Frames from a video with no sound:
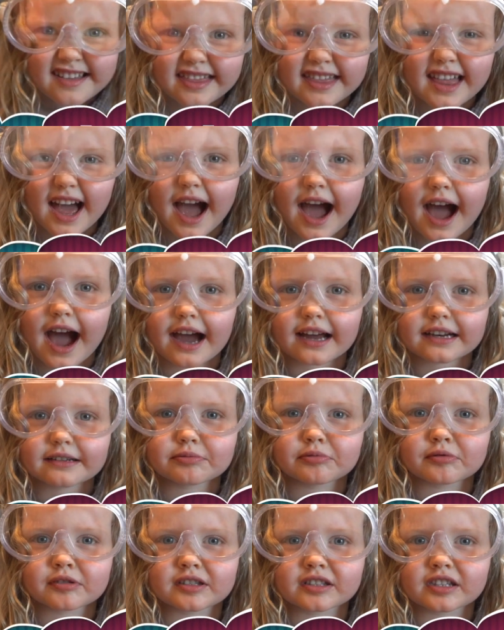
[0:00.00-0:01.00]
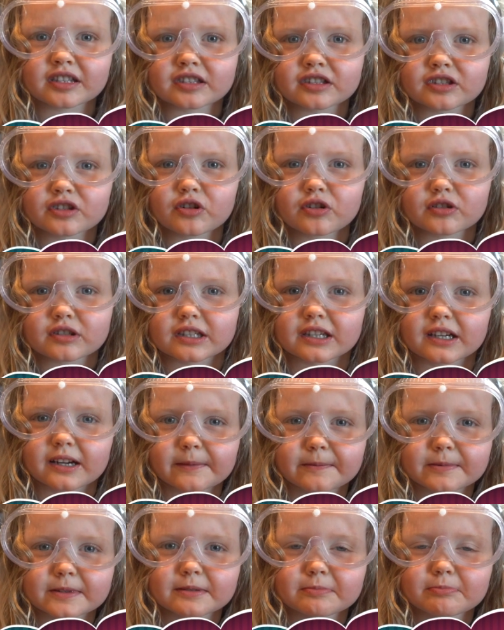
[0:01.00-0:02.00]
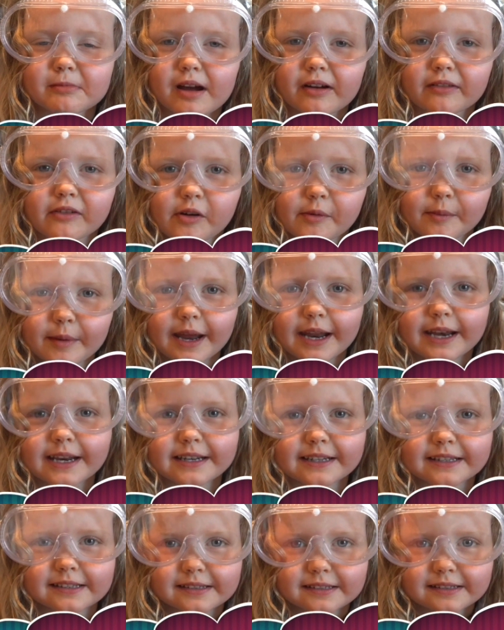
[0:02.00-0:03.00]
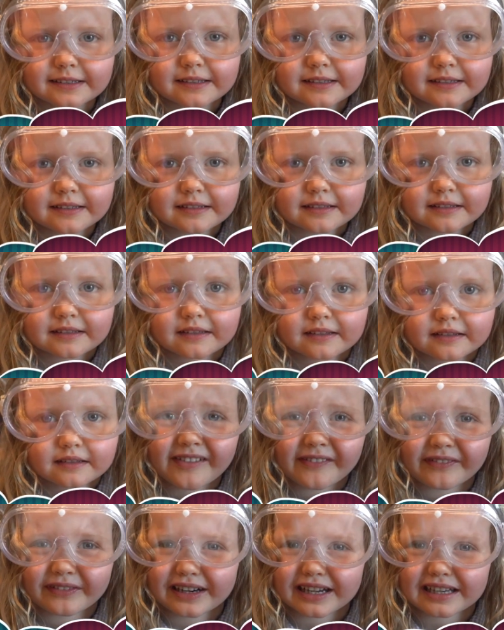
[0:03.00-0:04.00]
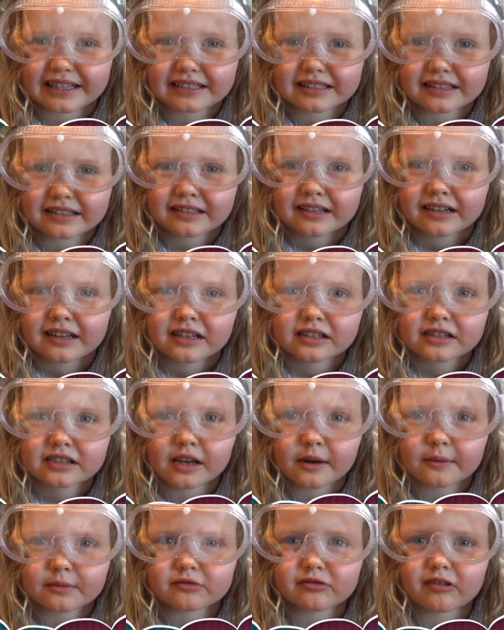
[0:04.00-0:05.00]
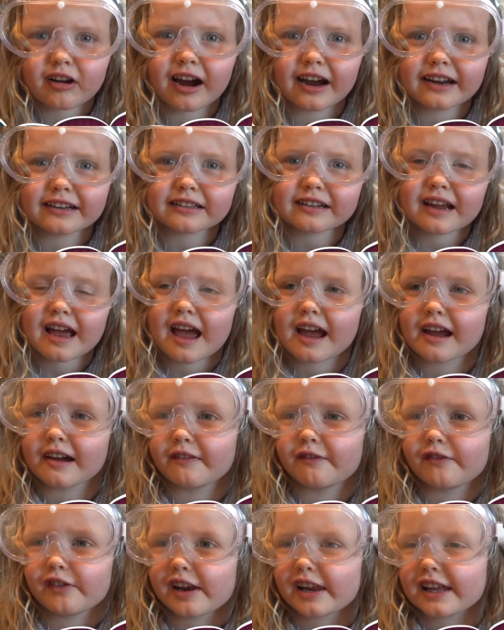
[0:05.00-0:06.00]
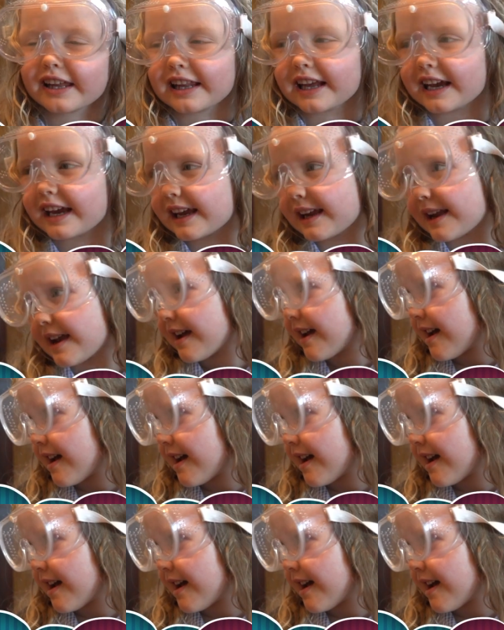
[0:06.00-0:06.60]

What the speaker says: That was the snotty experiment. Don't forget to subscribe. And for Lily.